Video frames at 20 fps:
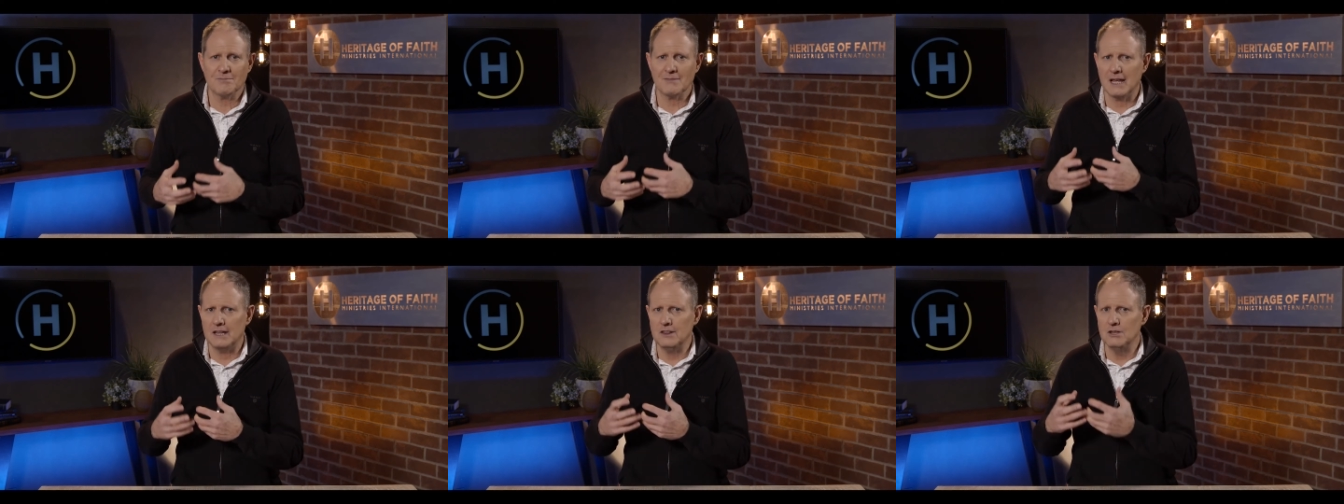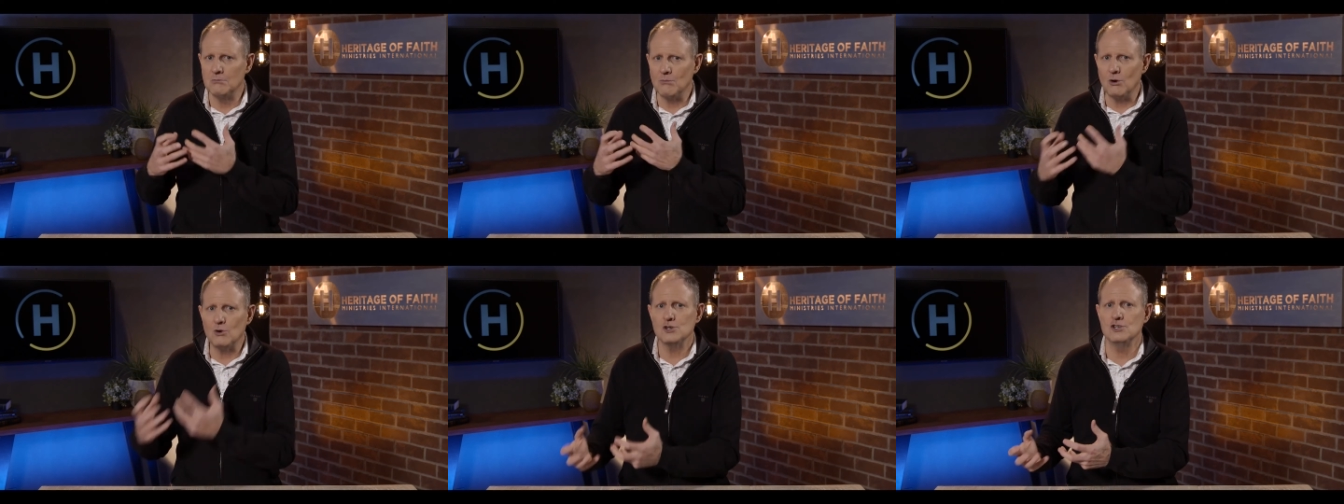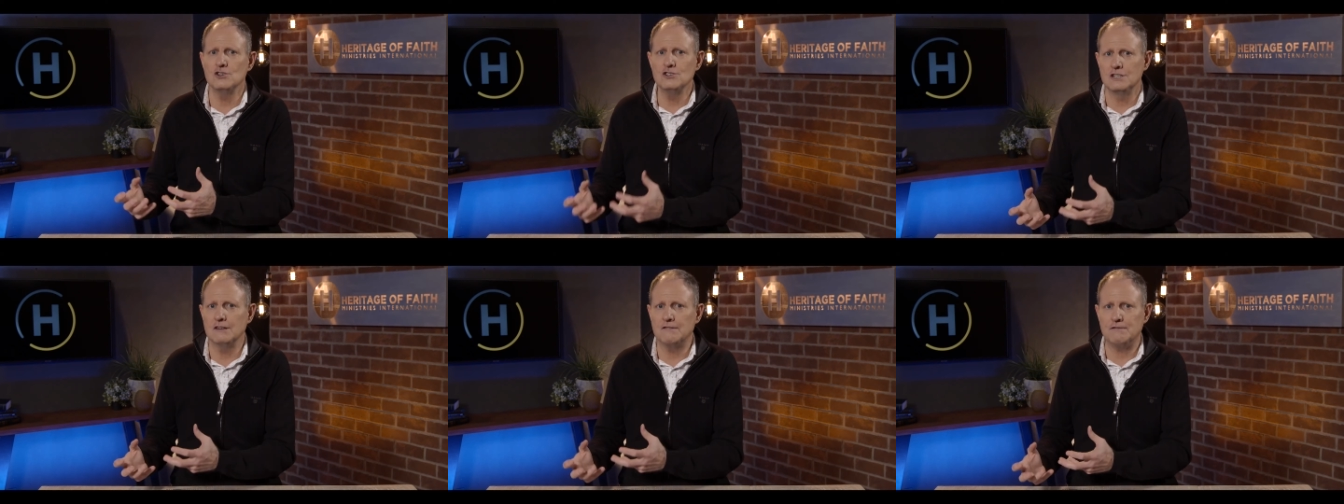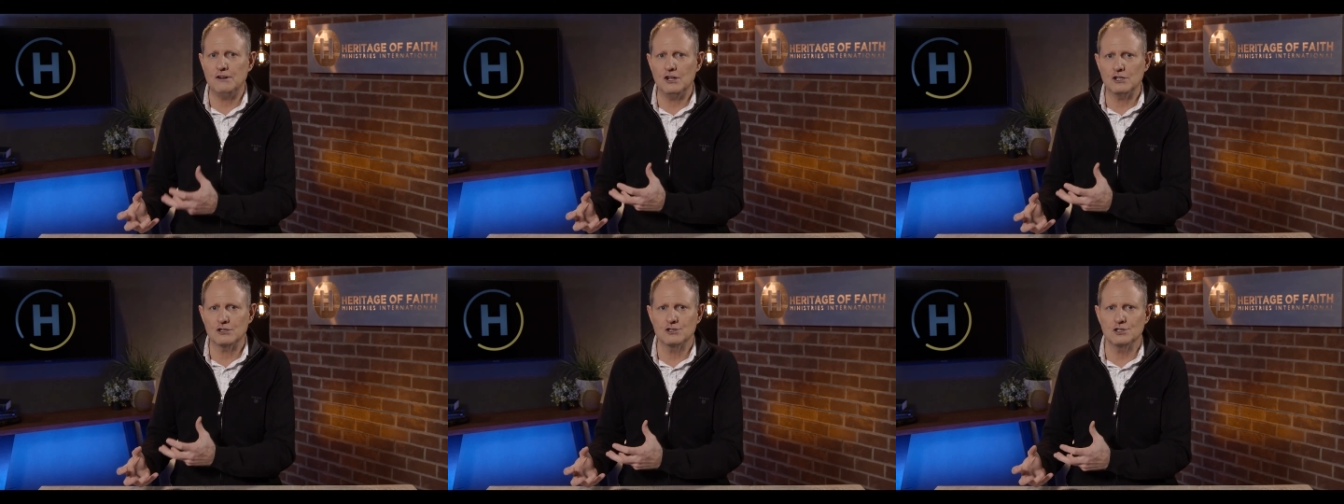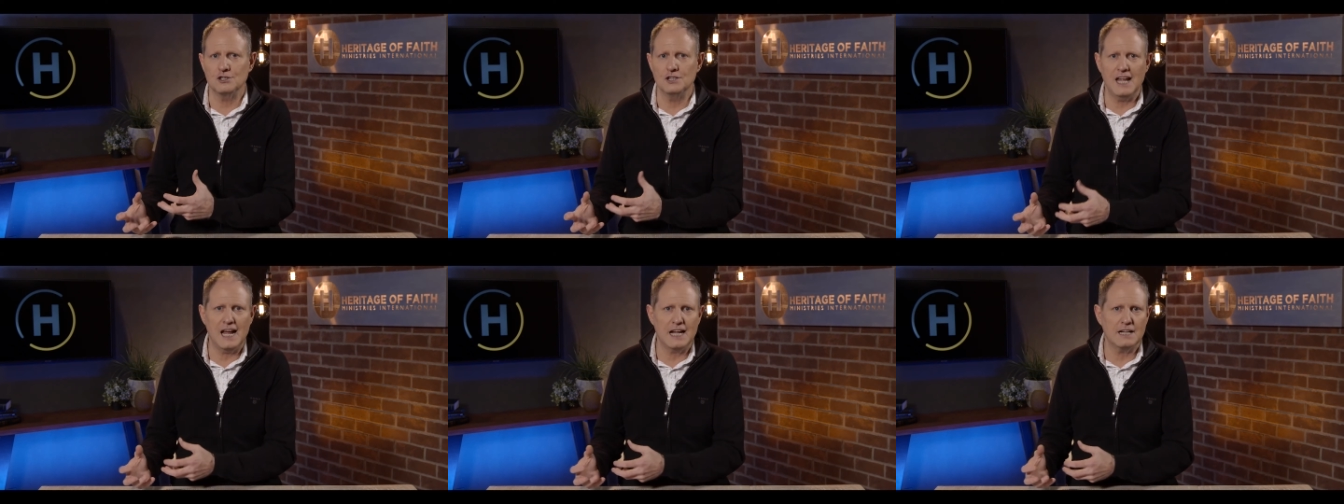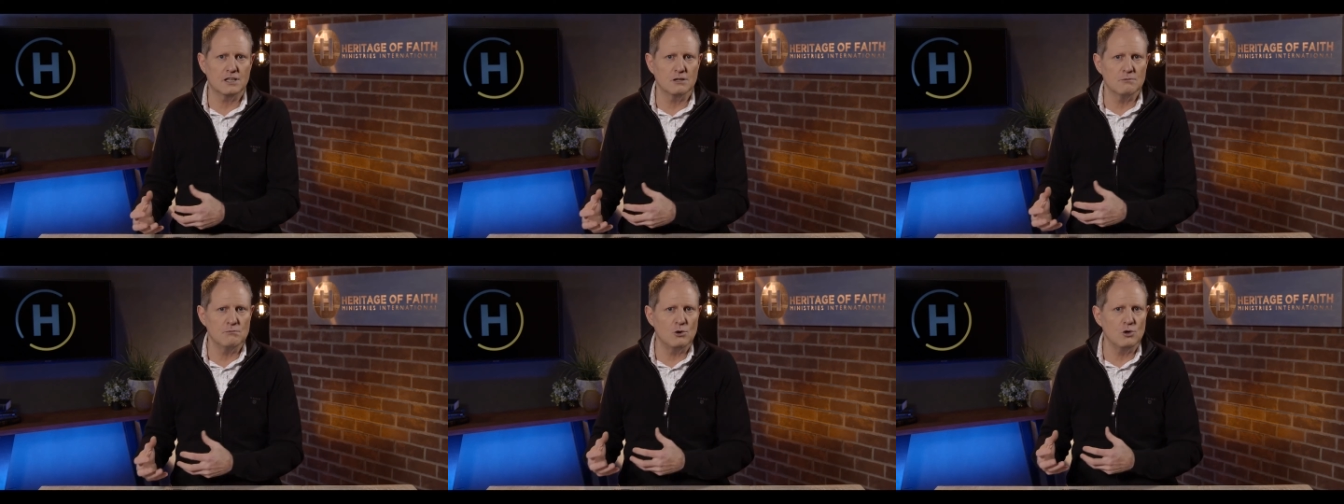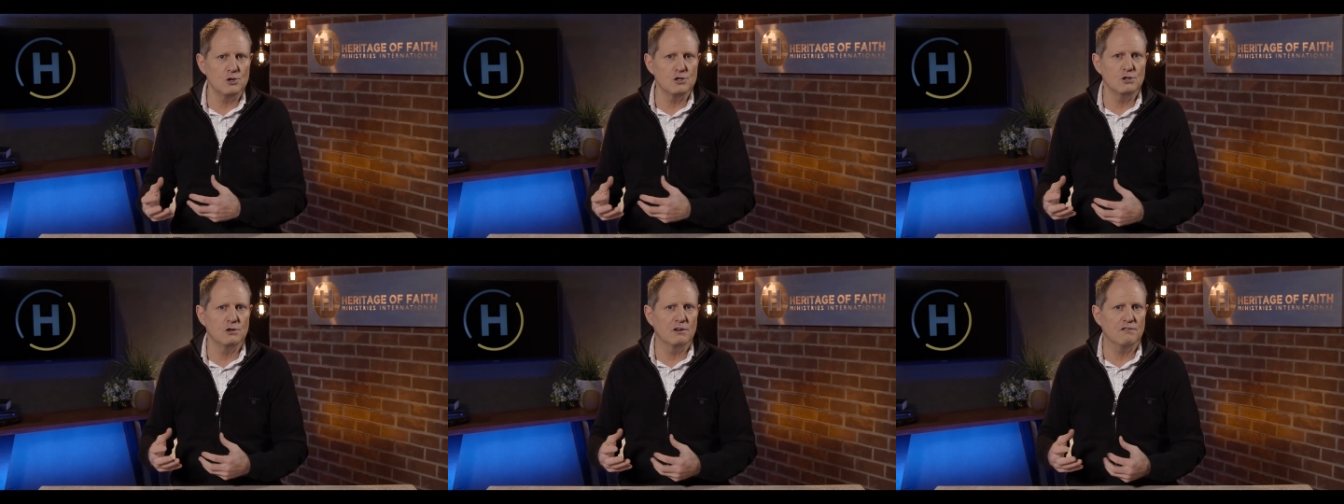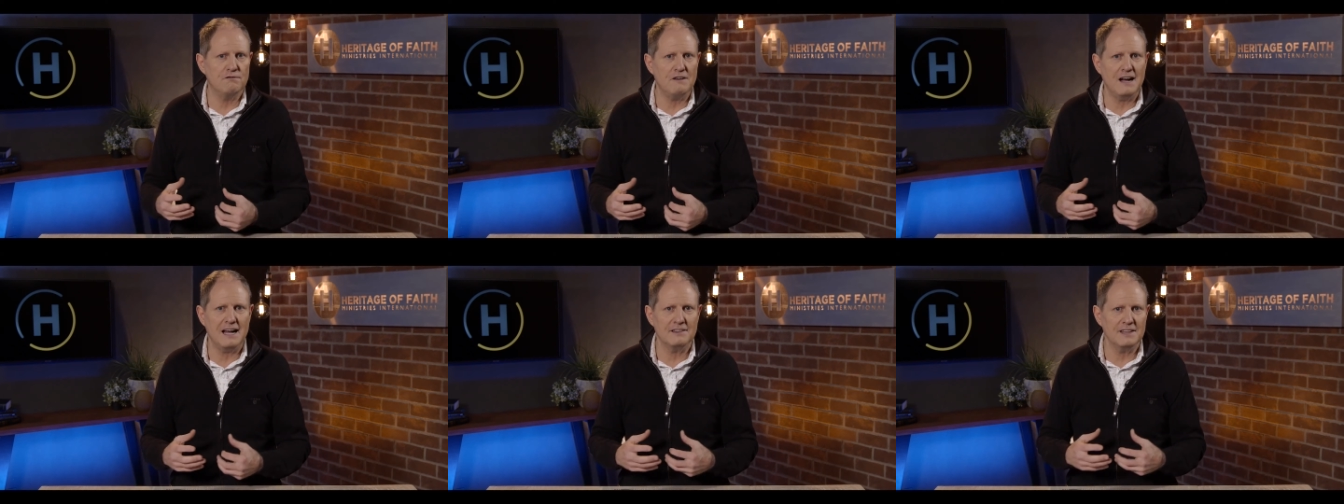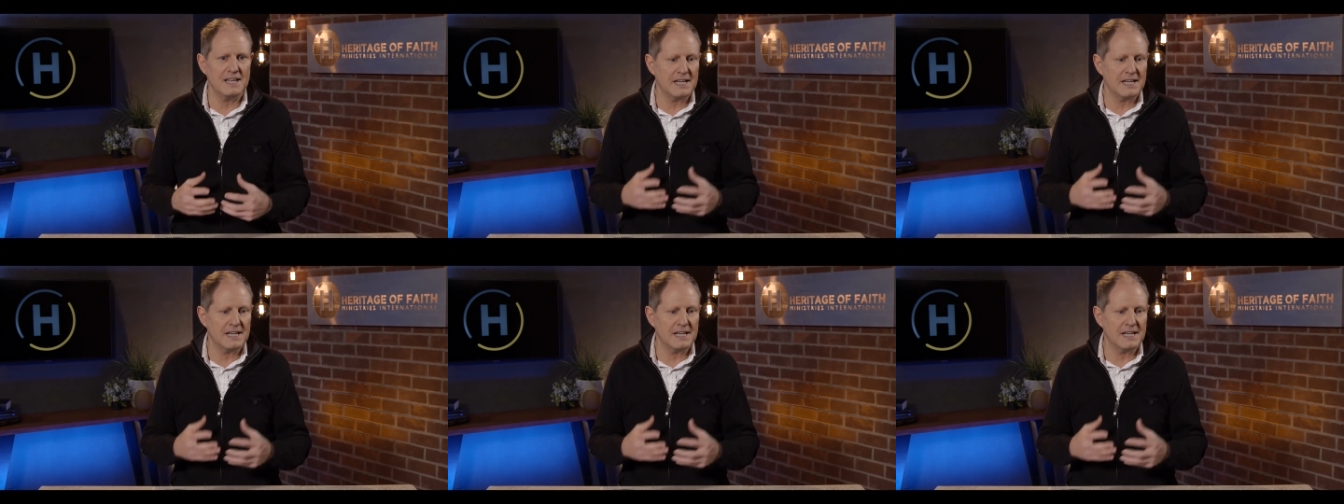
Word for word: And the more you default to that, the more you'll find